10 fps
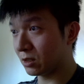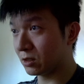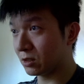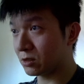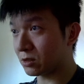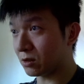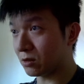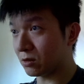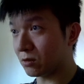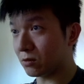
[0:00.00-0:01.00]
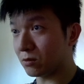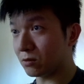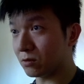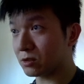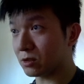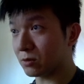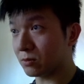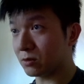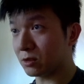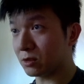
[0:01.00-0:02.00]
So
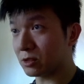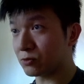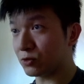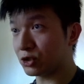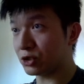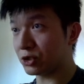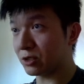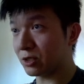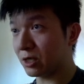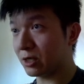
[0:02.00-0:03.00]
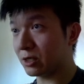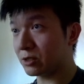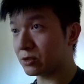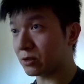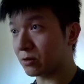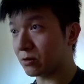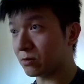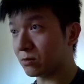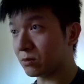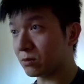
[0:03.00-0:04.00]
it's reaching the 9, so
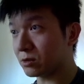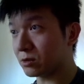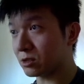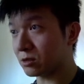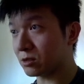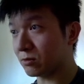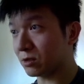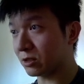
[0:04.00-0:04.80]
something like